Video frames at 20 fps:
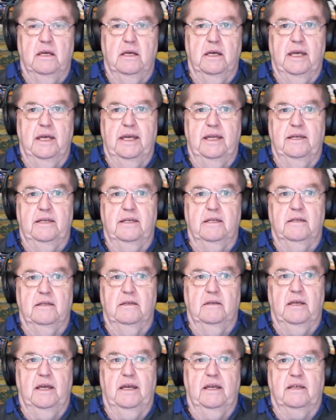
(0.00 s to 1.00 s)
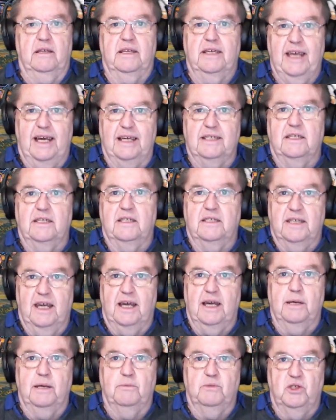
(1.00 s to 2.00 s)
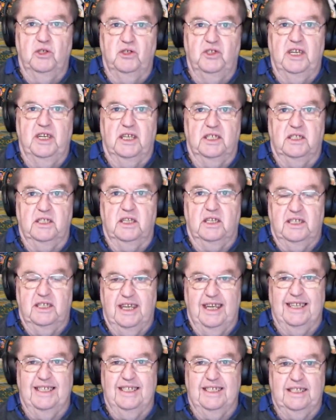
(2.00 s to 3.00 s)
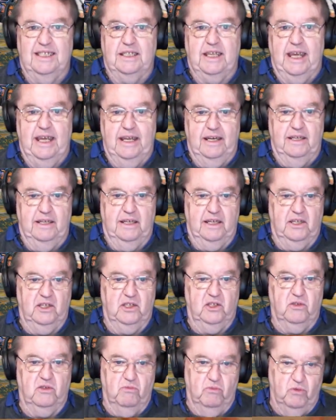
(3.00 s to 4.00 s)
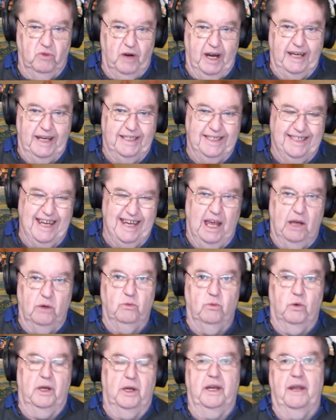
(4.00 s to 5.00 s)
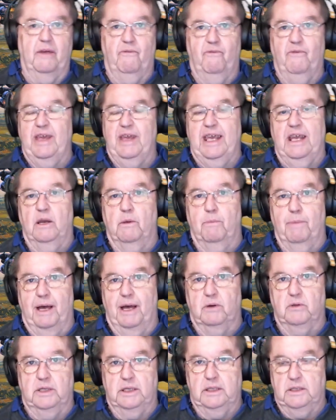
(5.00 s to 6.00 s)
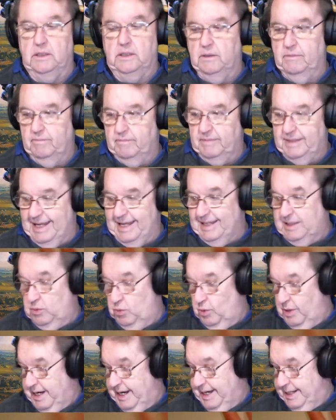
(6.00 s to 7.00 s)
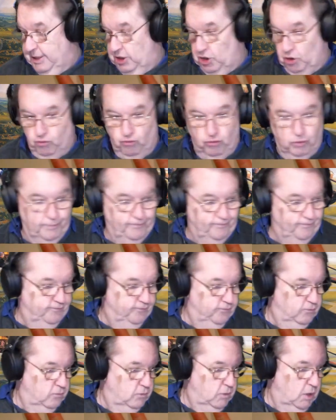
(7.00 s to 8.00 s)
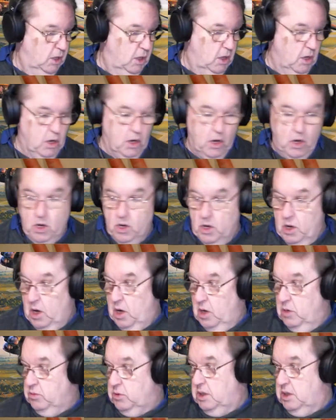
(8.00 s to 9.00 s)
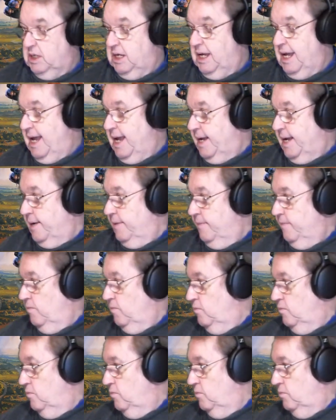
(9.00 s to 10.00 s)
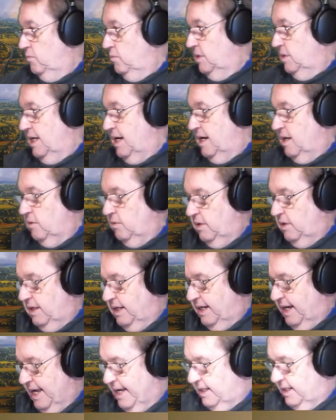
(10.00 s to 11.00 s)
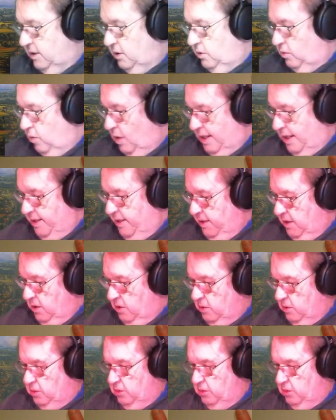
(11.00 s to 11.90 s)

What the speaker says: and got time to just test and write down what I feel about it. That's what I do. Okay, now next one